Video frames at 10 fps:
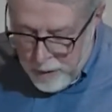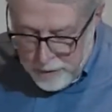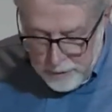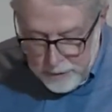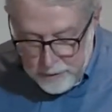
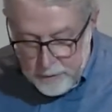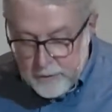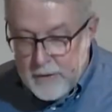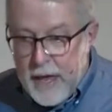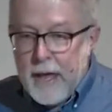whether the
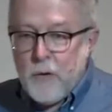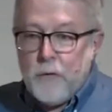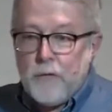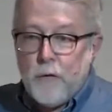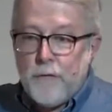cake
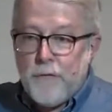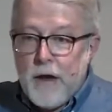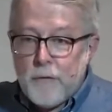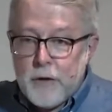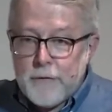was your
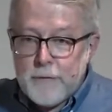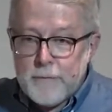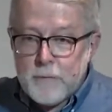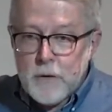favorite,